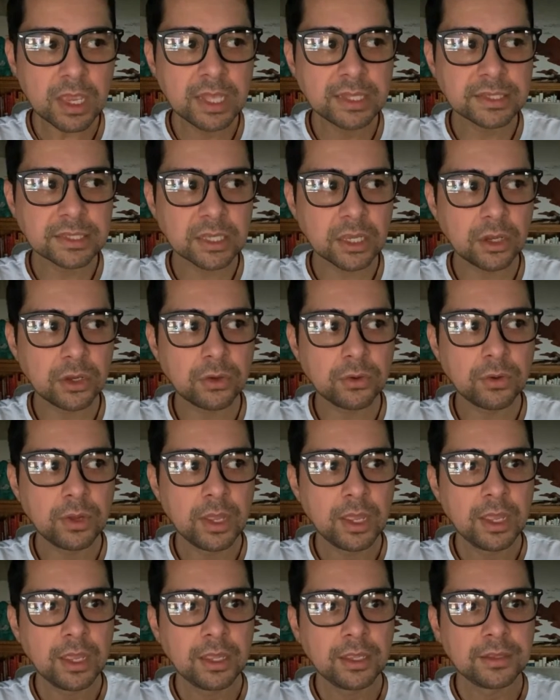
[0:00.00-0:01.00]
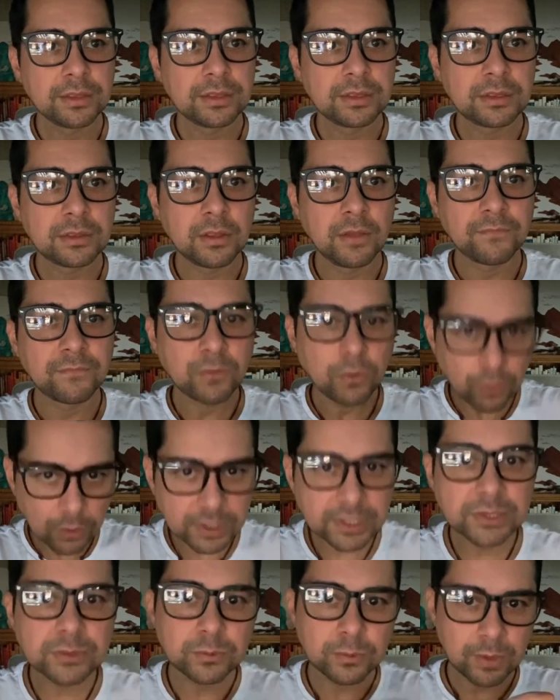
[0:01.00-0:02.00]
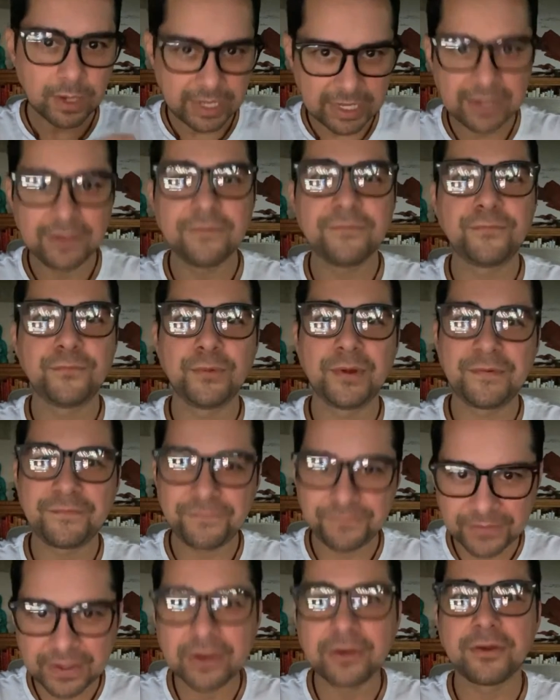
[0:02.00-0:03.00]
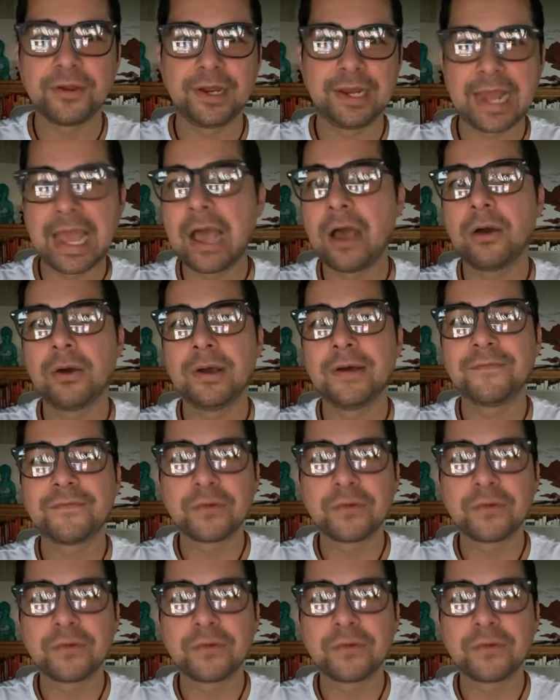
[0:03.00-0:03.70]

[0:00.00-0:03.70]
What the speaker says: And so, of course, Eve would figure it out.